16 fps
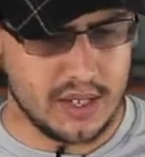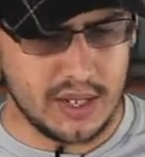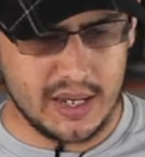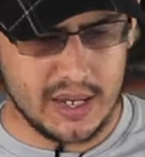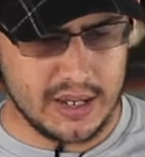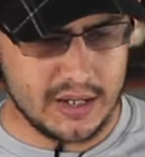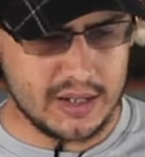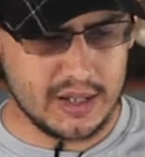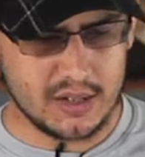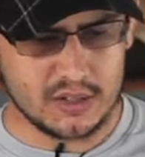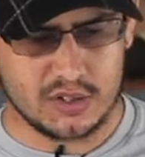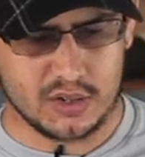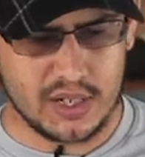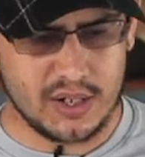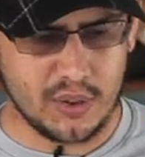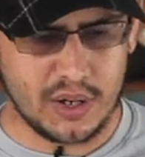And
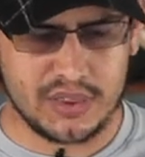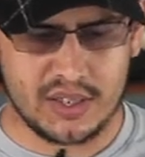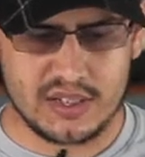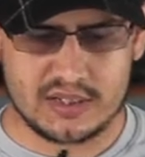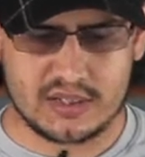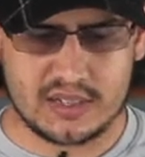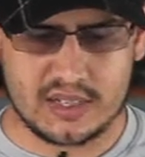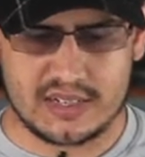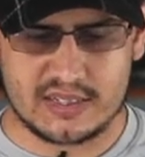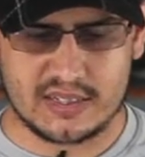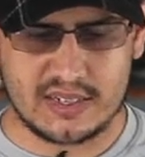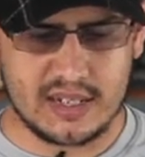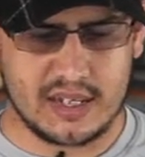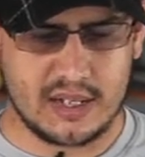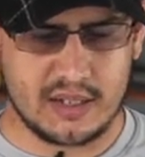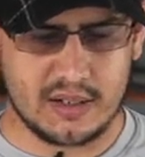so anyway, this
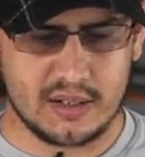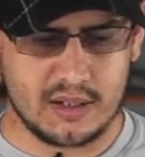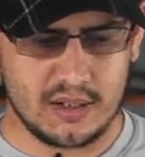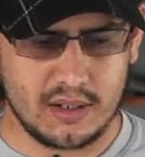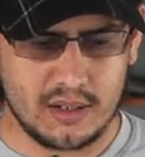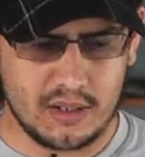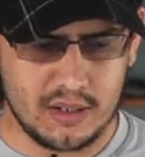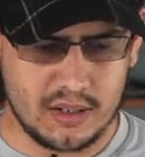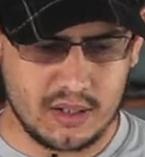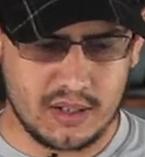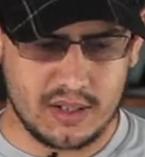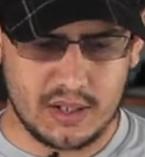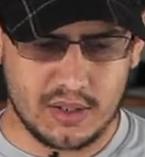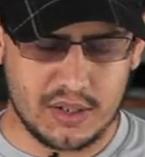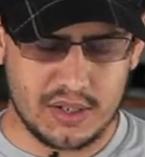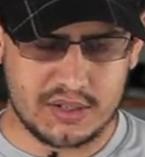kit
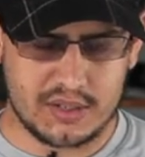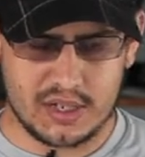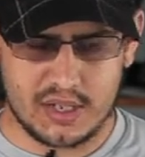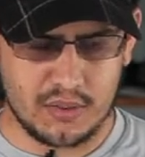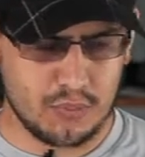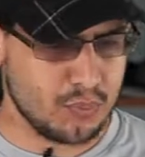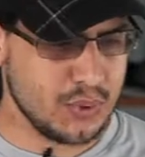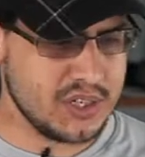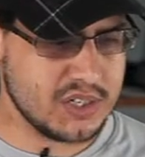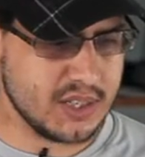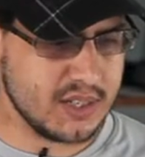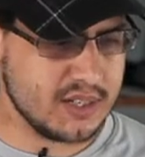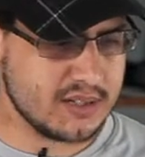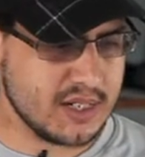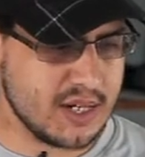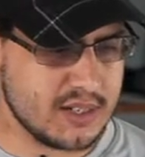is originally
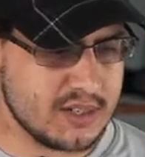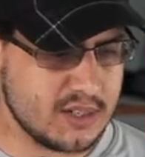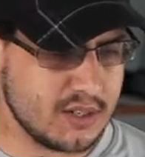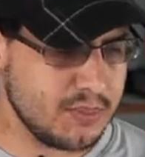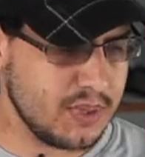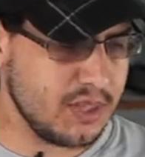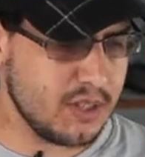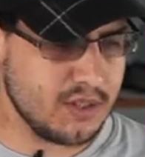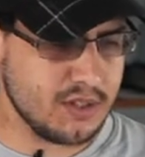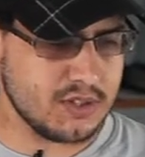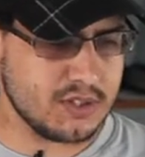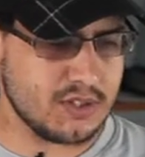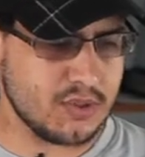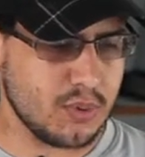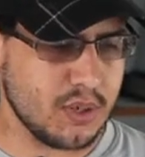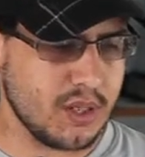designed to be
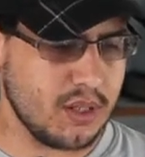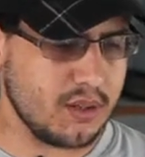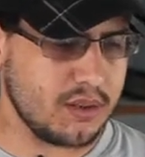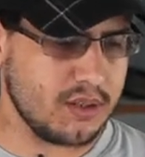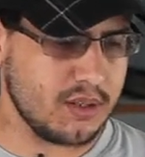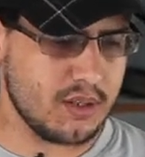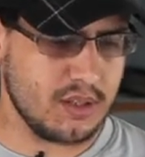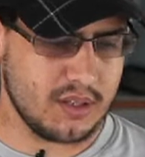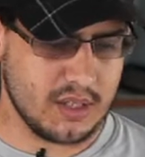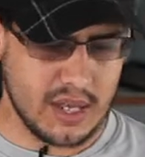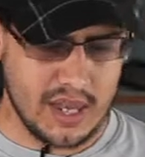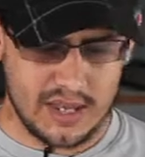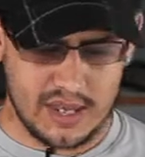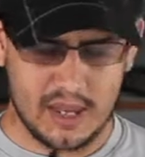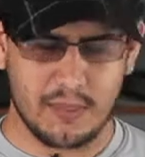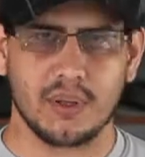used with the
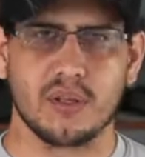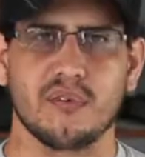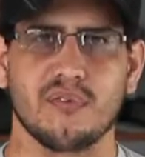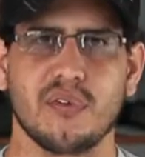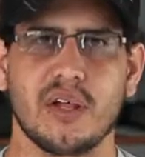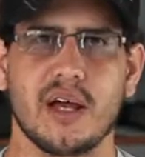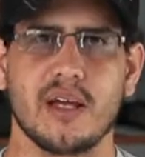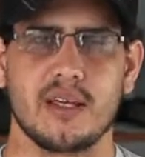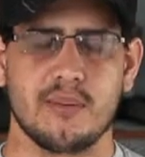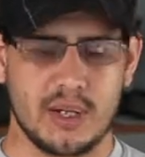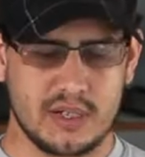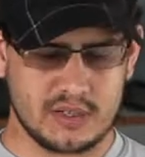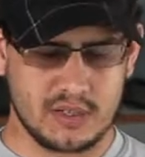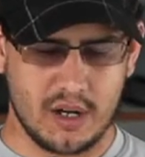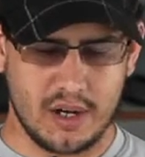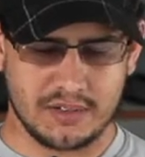AK Builder flat. He
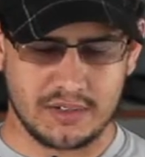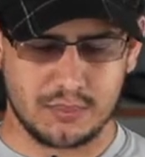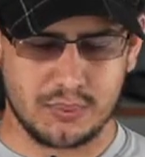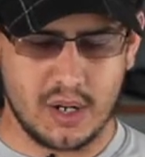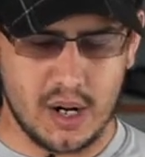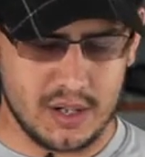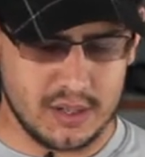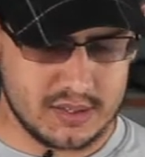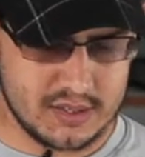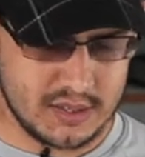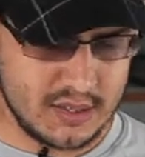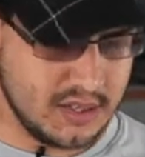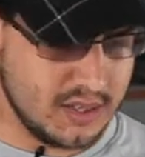makes an awesome product.